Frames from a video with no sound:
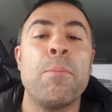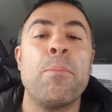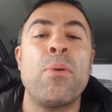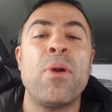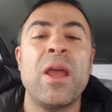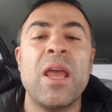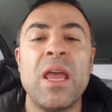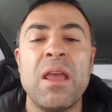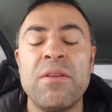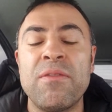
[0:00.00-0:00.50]

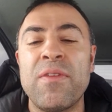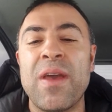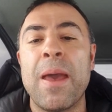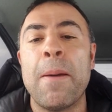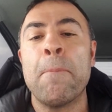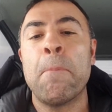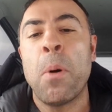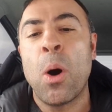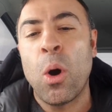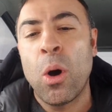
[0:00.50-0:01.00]
brave
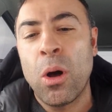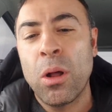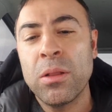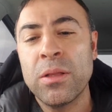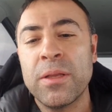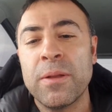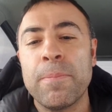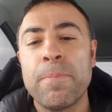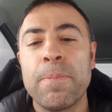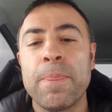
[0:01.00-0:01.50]
and
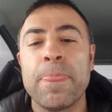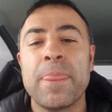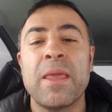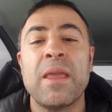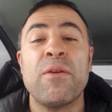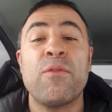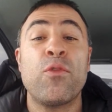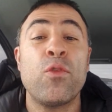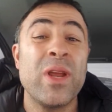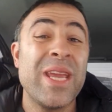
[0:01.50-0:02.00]
bold,
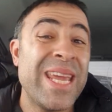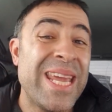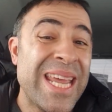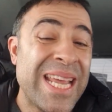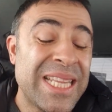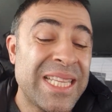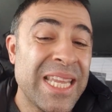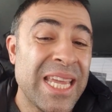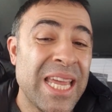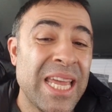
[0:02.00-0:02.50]
free
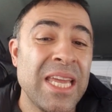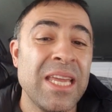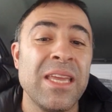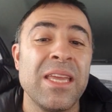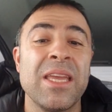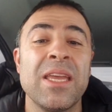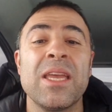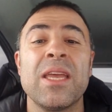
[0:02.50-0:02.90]
hitting,